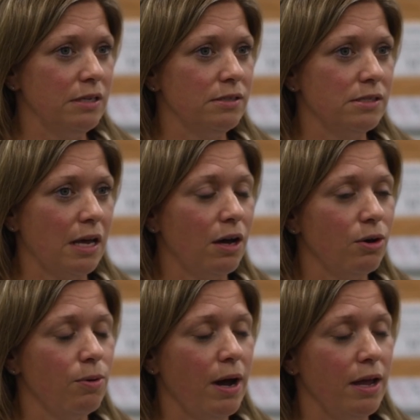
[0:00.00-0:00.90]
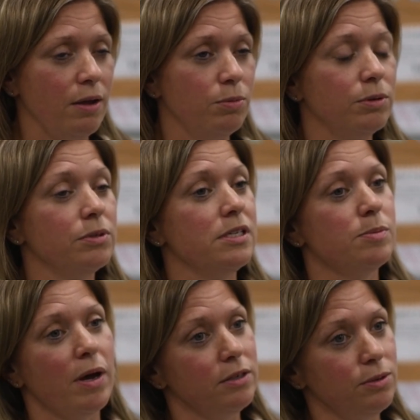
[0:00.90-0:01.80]
is how I will
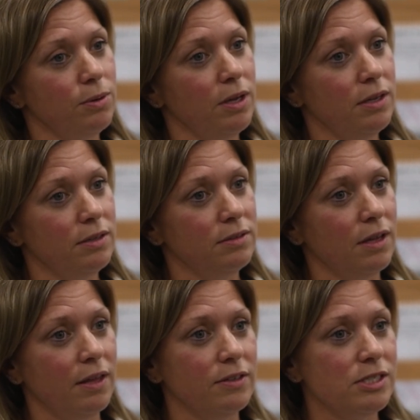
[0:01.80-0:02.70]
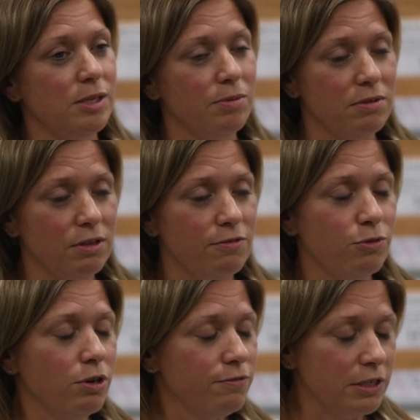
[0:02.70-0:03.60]
respond to it. And there's typically
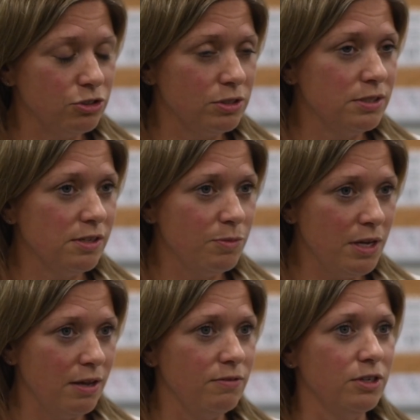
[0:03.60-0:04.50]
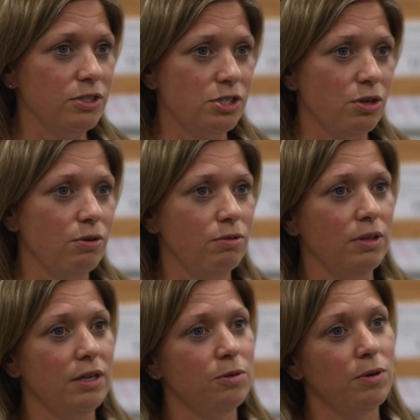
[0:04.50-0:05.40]
4 functions of behavior, so
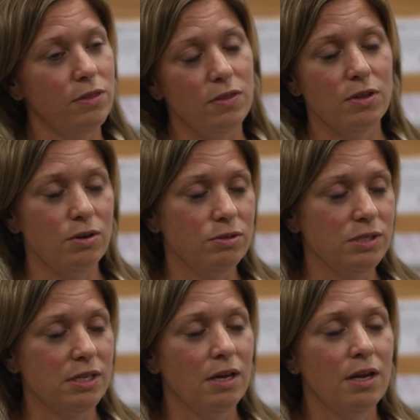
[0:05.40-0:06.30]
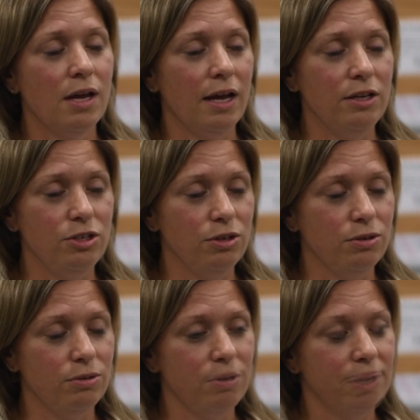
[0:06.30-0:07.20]
like within those,
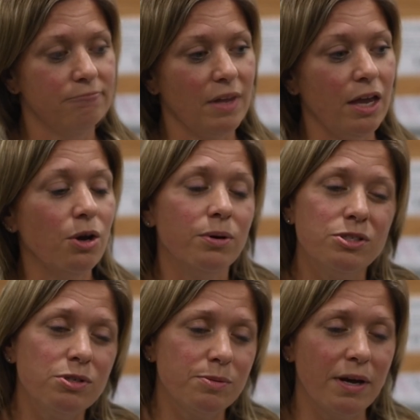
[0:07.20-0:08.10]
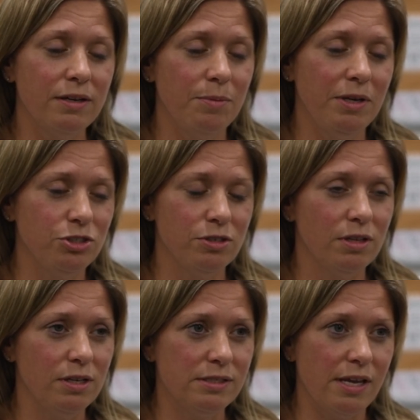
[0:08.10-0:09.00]
I always respond and make sure
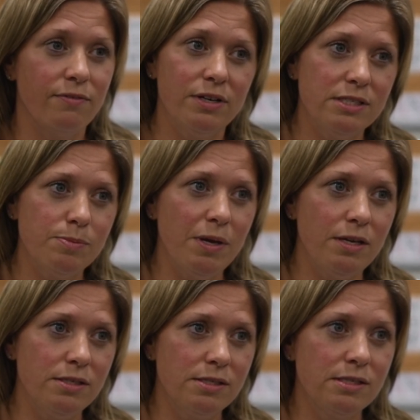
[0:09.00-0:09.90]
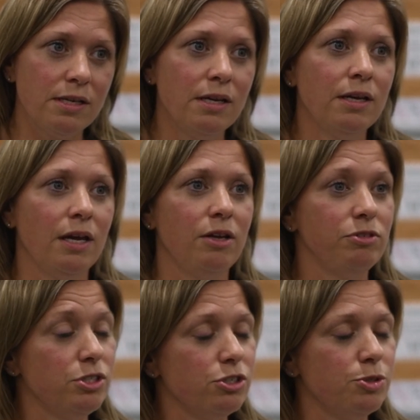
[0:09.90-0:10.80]
that it's evidence-based and
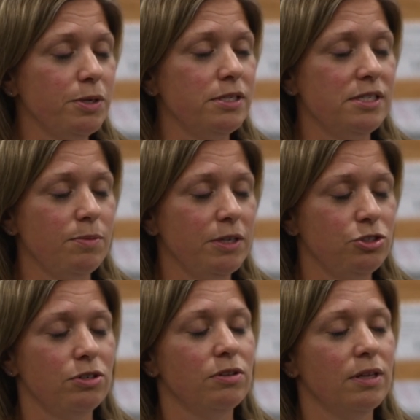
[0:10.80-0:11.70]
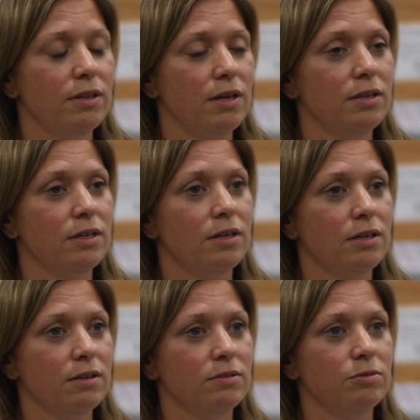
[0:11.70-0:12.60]
research-based to make sure that we're
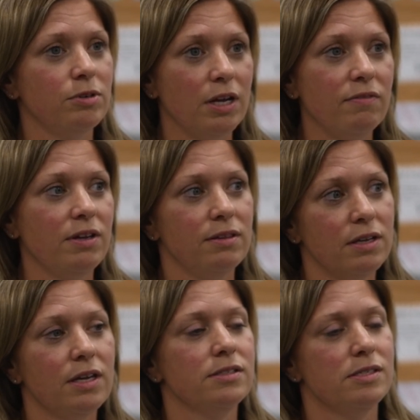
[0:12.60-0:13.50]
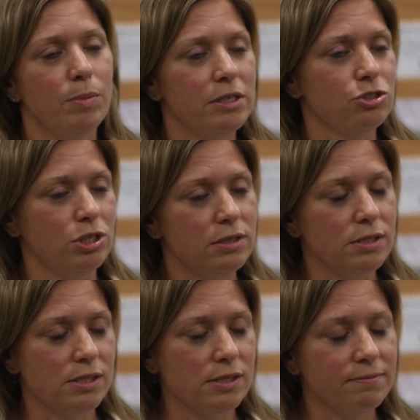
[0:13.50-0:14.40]
giving the kids the best
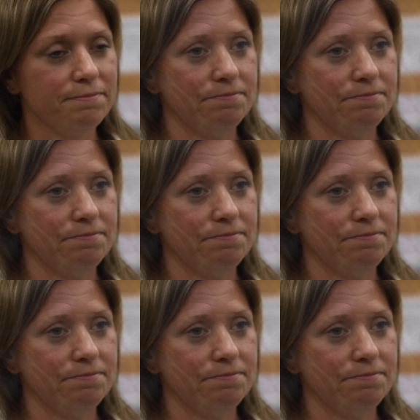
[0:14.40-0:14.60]
chance.